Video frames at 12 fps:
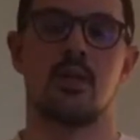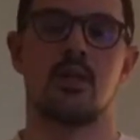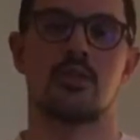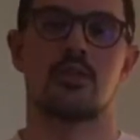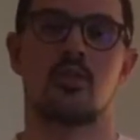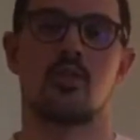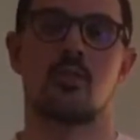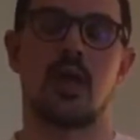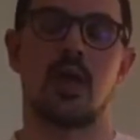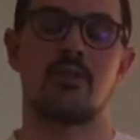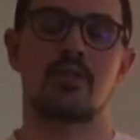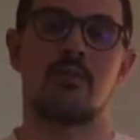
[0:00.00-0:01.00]
So you might
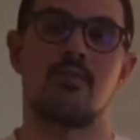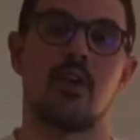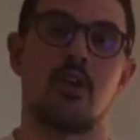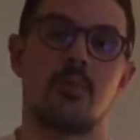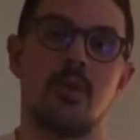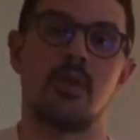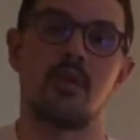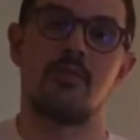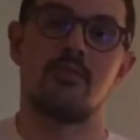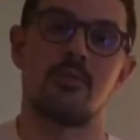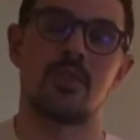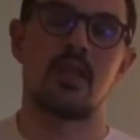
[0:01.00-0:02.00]
have some variability
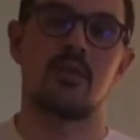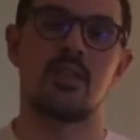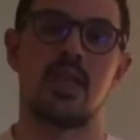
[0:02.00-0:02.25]
from day to